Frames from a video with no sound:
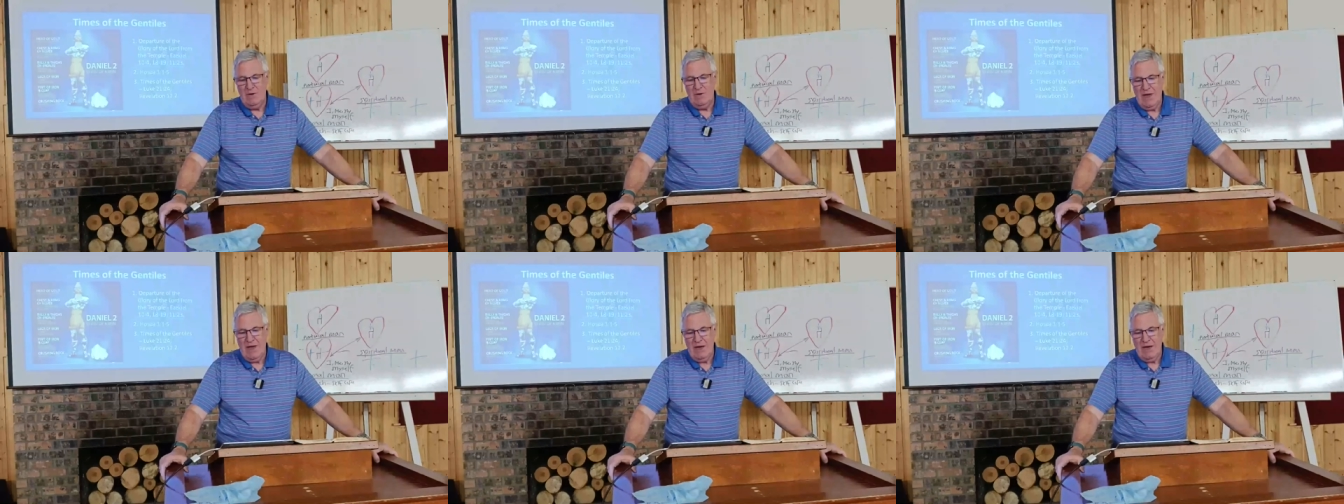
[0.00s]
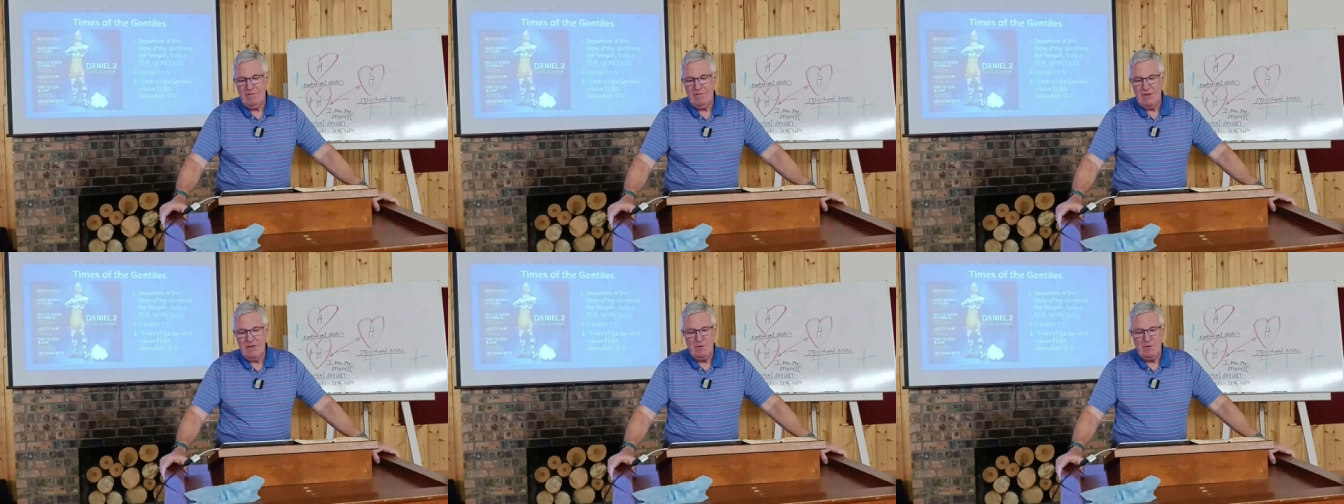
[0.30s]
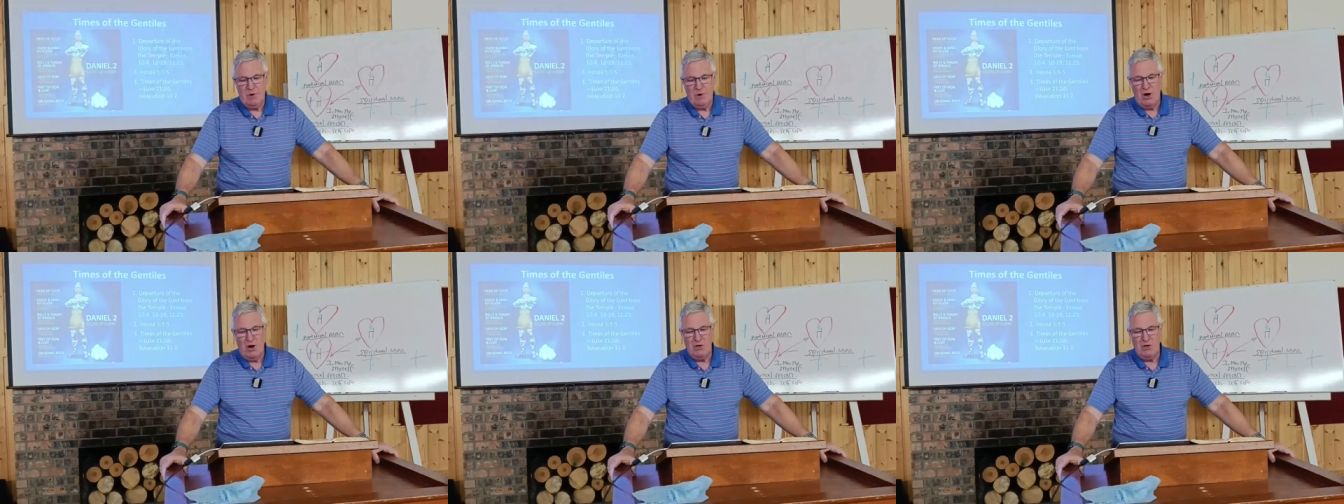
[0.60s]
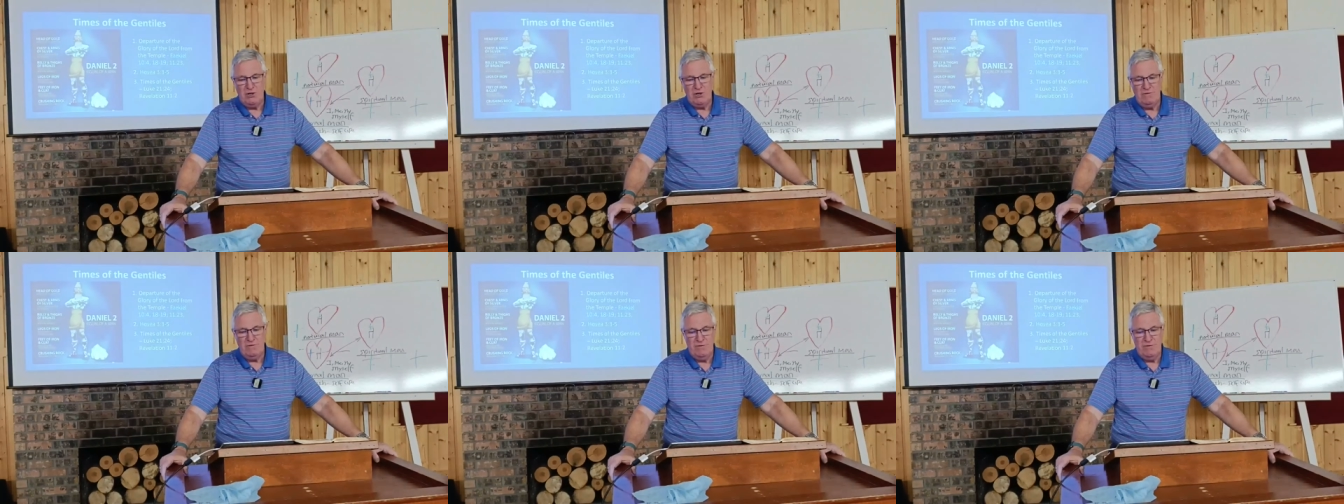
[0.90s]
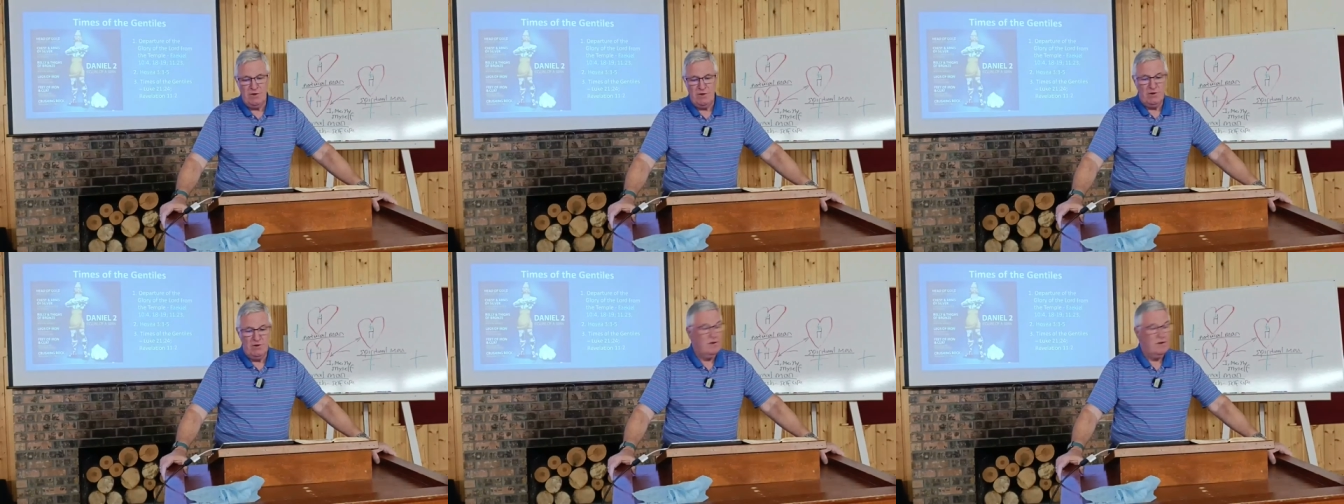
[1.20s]
we have the departure of
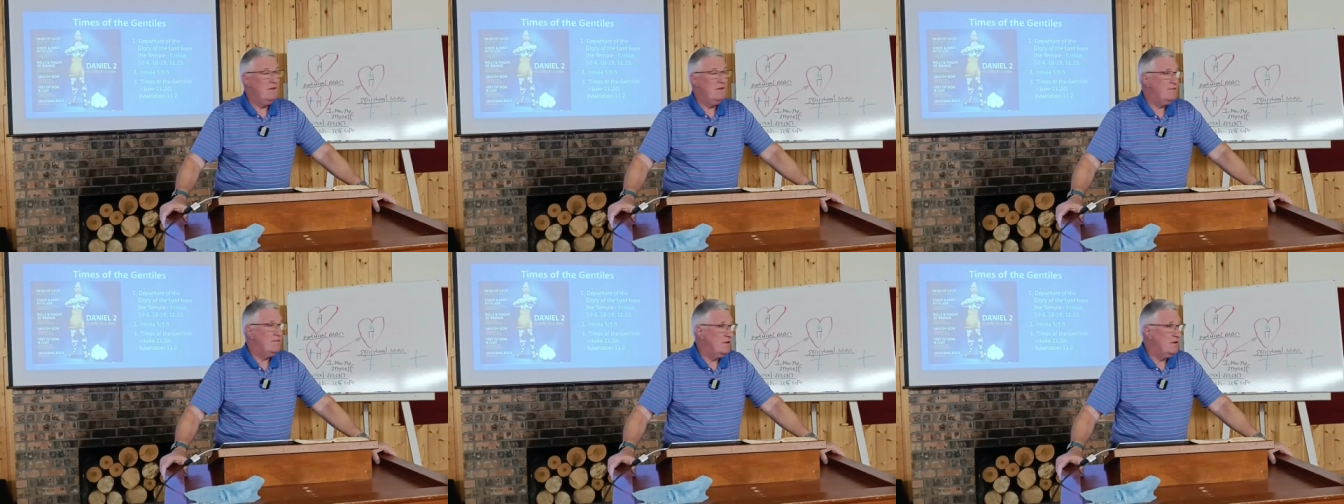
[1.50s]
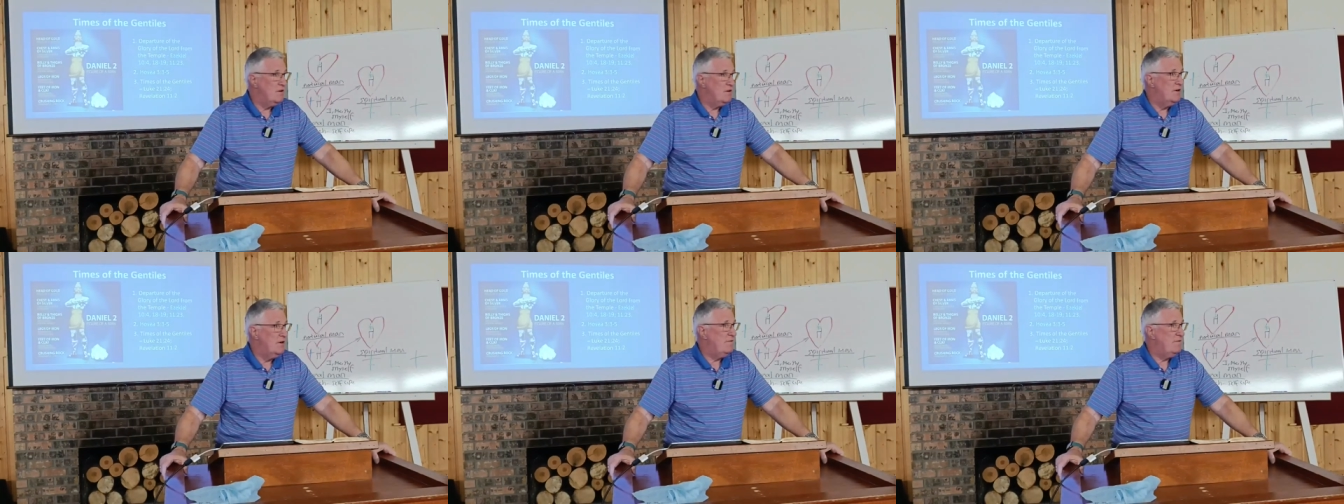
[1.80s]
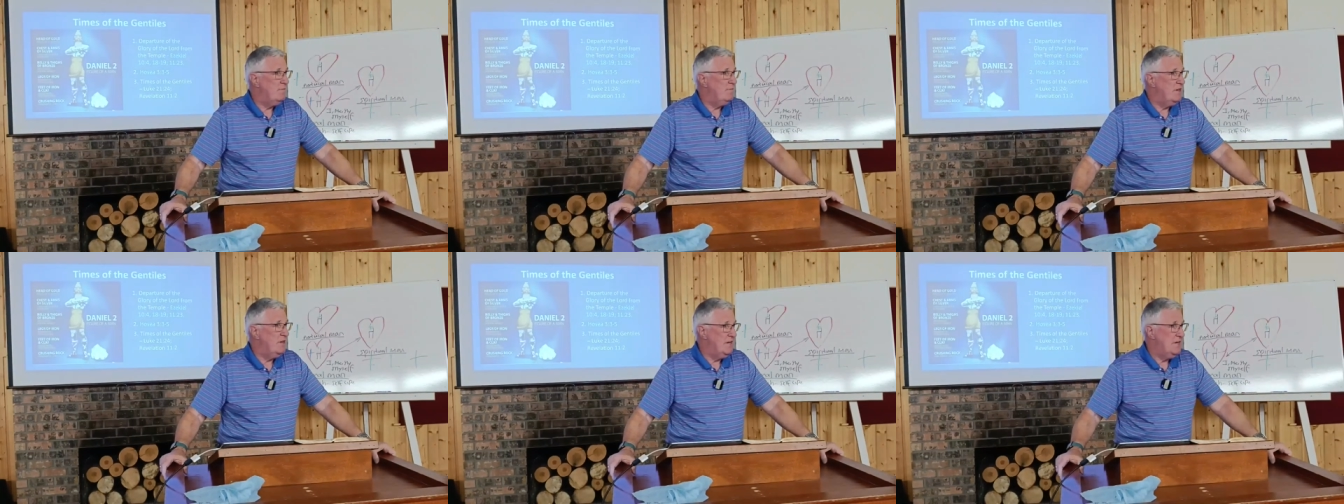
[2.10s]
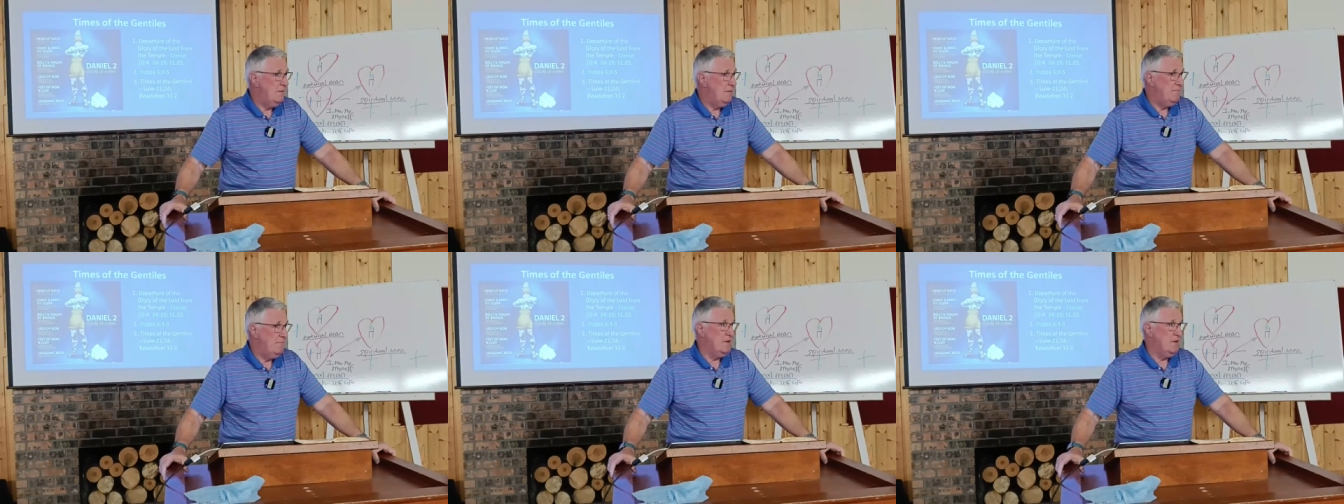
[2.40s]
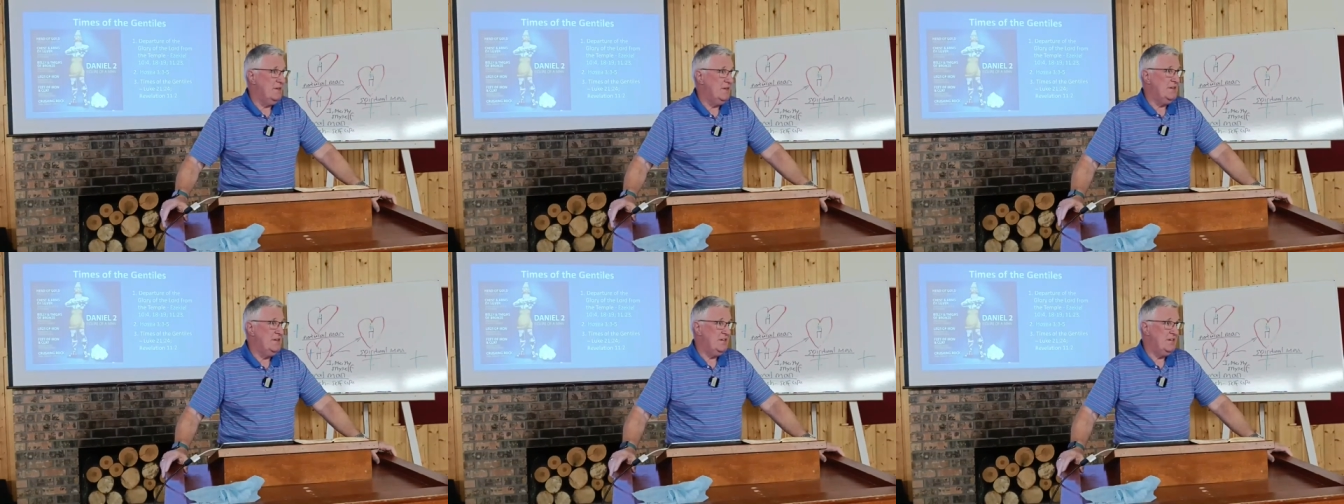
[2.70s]
the glory of the Lord from the temple
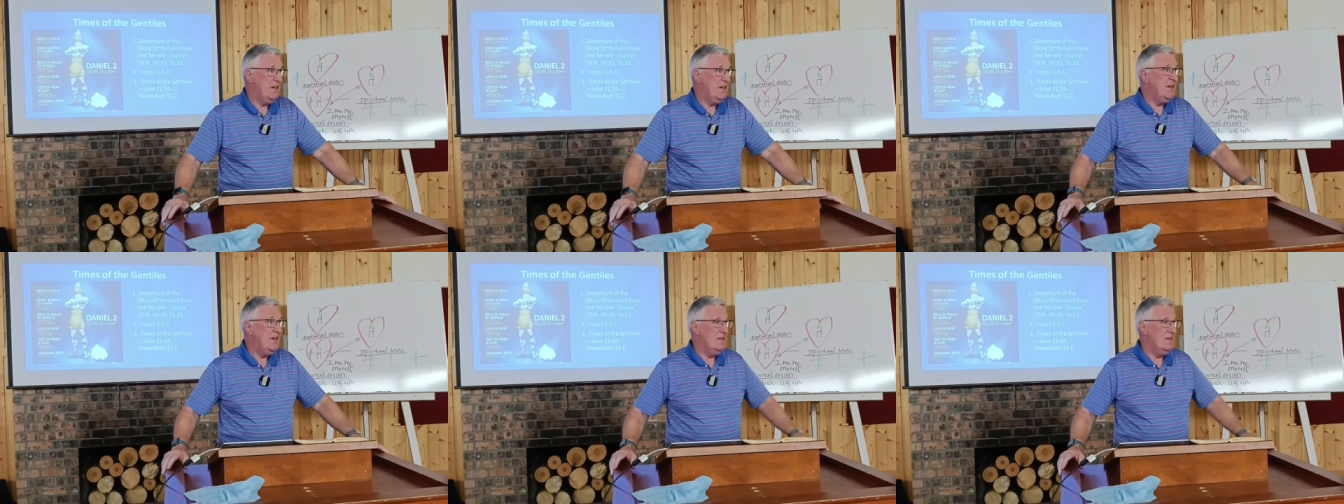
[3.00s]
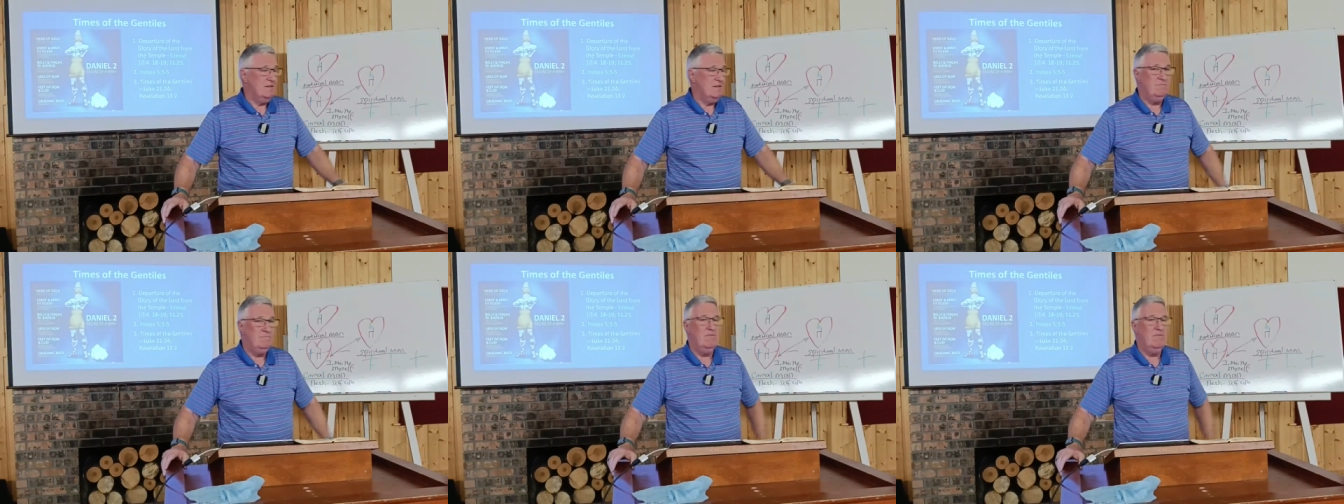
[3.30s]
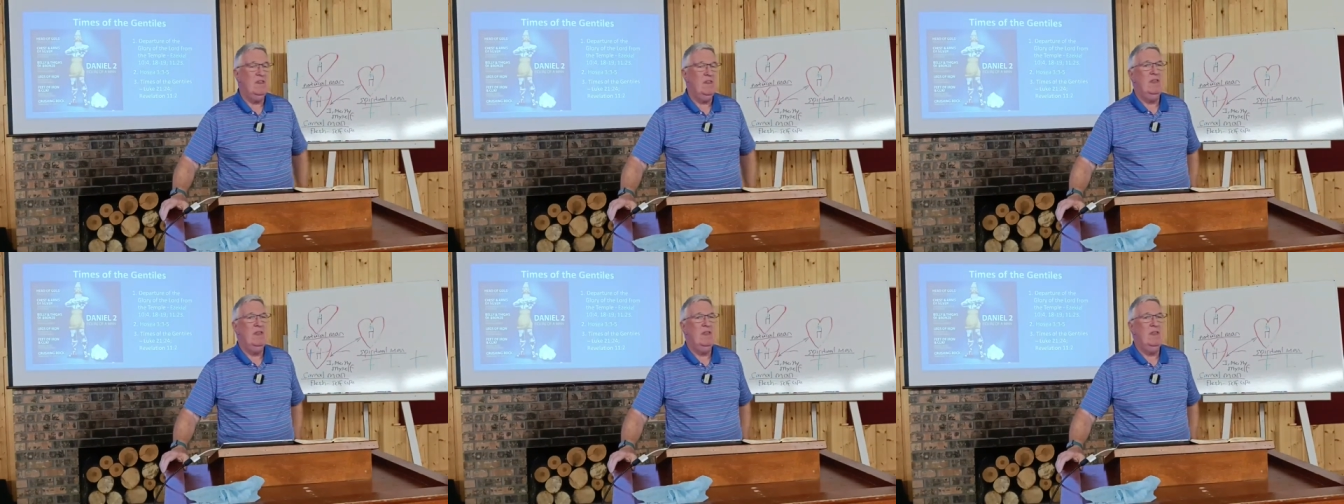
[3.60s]
in Ezekiel.